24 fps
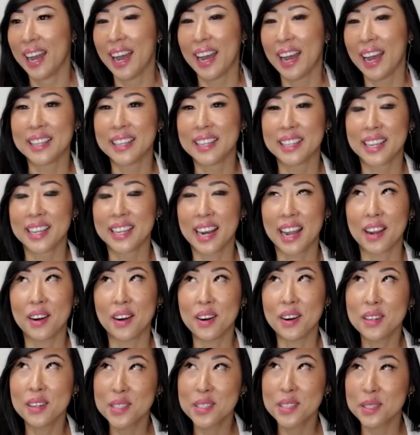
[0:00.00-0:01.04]
And then I
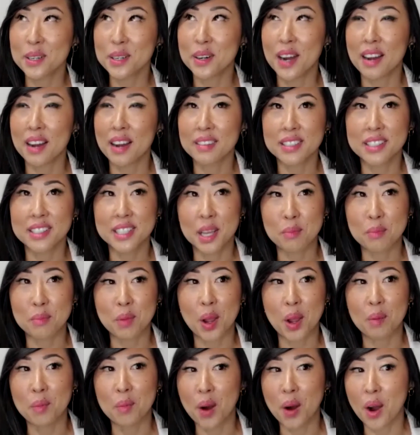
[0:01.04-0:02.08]
also have to say
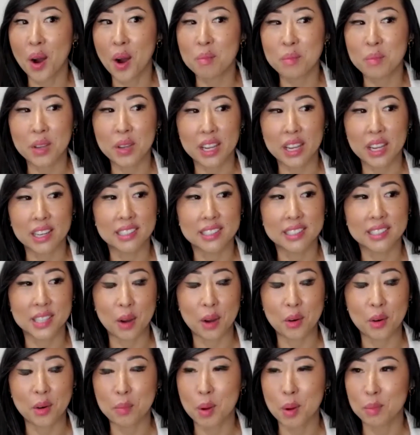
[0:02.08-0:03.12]
my mom, because I
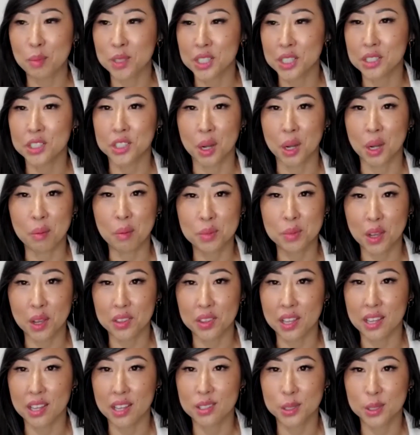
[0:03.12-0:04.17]
remember she jumped on
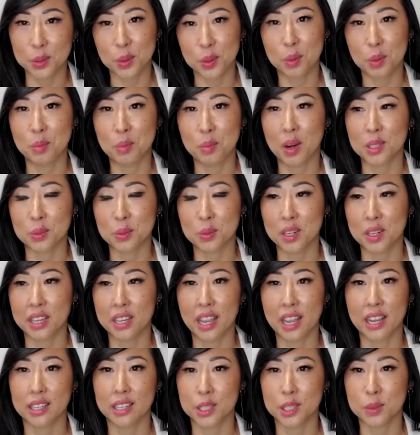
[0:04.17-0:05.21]
that school bus one
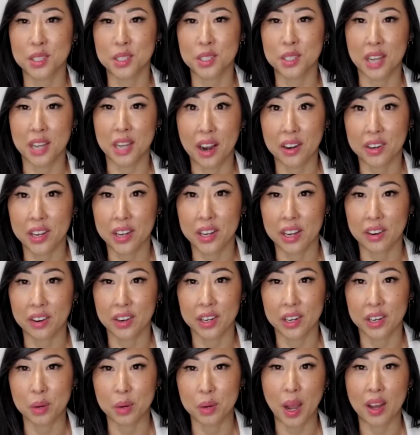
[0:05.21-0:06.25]
day because she was tired of
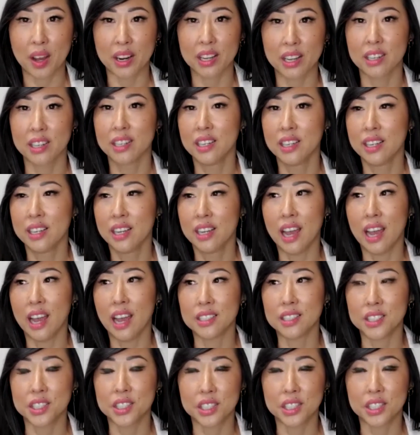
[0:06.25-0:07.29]
hearing about it.
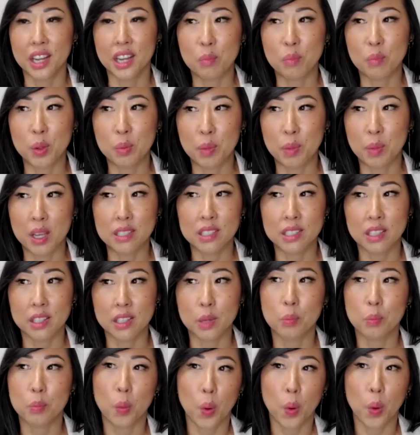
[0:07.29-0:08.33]
And she had me
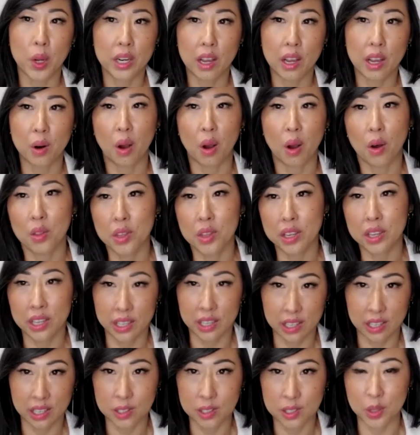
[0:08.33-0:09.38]
basically point out all the
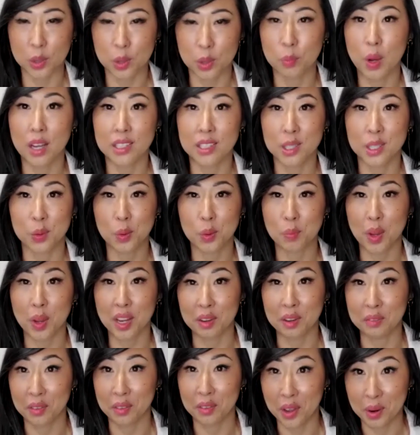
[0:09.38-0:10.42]
kids on the bus that were
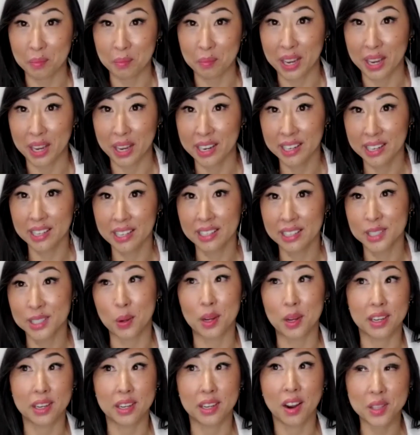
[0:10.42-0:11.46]
making fun of me. So
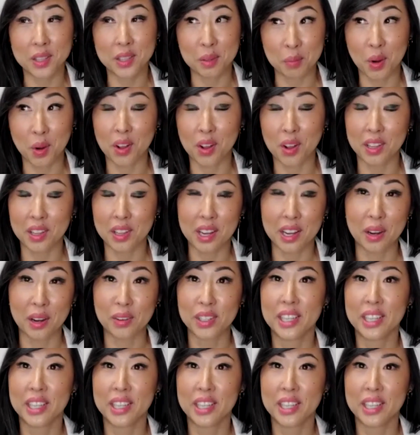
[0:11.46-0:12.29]
I knocked them all out.